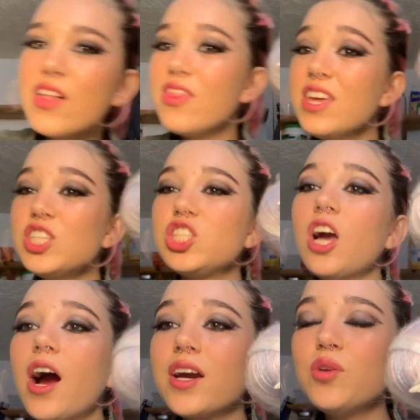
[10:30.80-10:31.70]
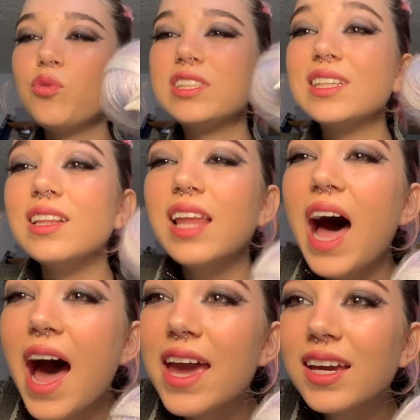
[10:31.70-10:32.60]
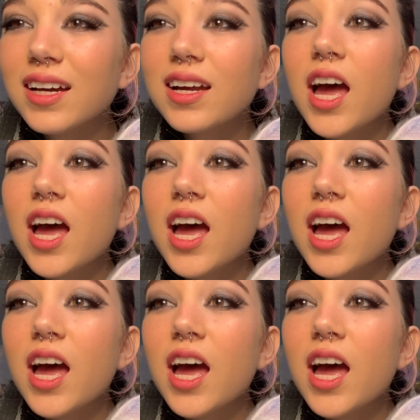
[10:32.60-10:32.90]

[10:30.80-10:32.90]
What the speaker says: This yarn was a lie.